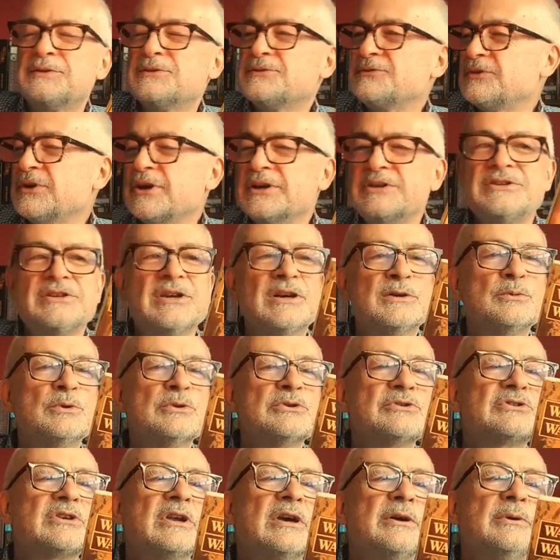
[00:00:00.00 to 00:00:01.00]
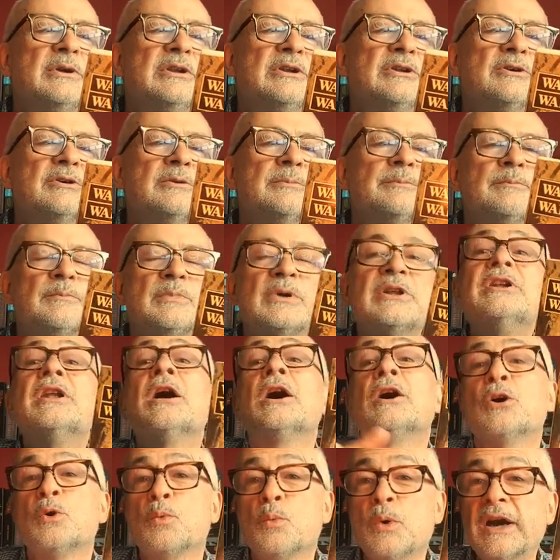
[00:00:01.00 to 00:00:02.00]
find out what's going on. But
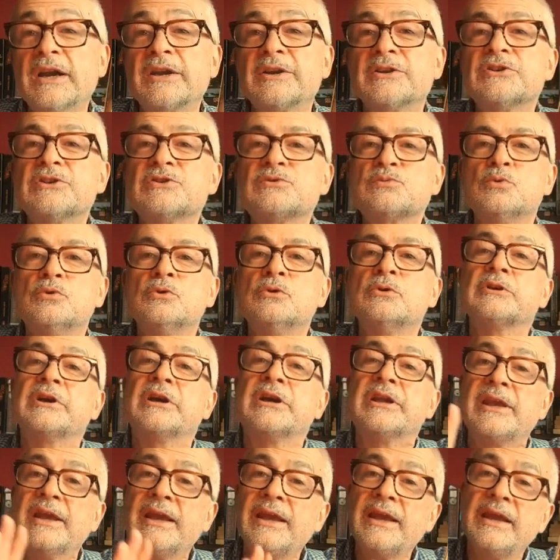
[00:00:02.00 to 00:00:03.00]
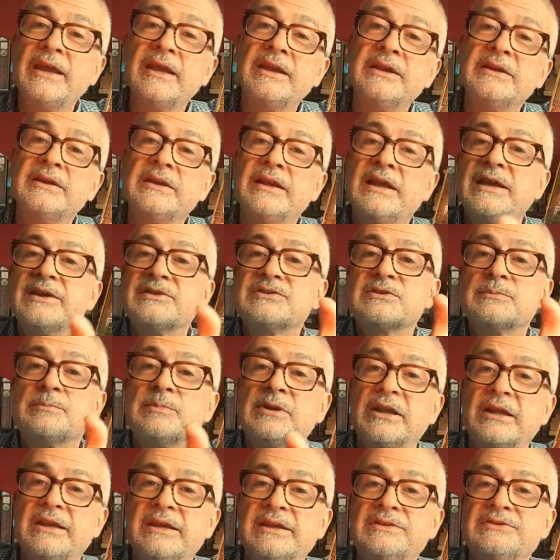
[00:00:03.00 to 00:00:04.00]
no, Waggoner's Walk again. It's a
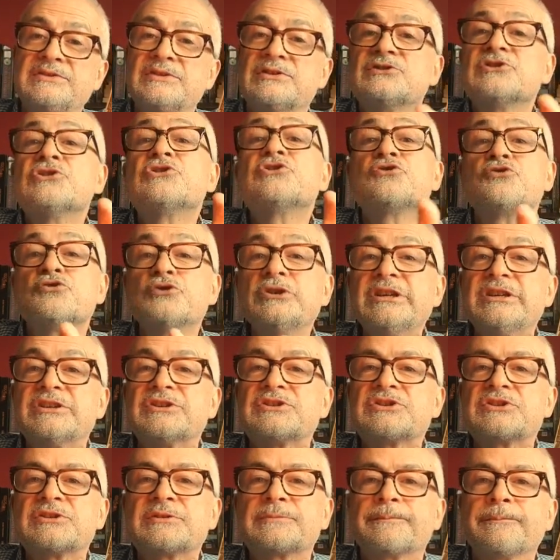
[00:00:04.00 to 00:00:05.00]
place. It's a street.